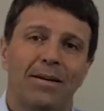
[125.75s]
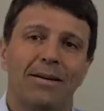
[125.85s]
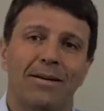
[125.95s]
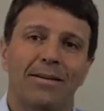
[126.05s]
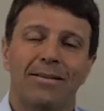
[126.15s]

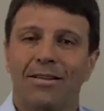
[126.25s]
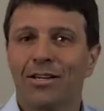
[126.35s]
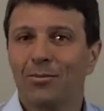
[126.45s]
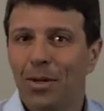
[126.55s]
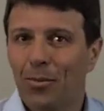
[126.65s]

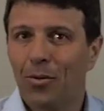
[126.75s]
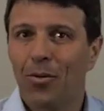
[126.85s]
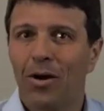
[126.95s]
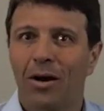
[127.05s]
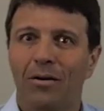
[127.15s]

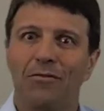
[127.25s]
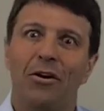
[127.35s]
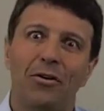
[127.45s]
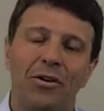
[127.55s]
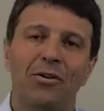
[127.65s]
Salespeople are
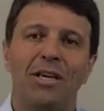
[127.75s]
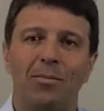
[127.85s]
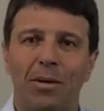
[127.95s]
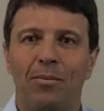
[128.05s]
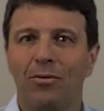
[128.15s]
very
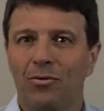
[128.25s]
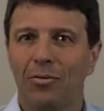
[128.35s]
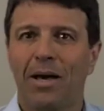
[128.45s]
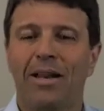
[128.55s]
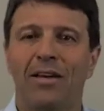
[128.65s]
unique people to
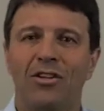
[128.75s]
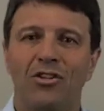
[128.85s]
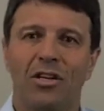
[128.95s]
manage,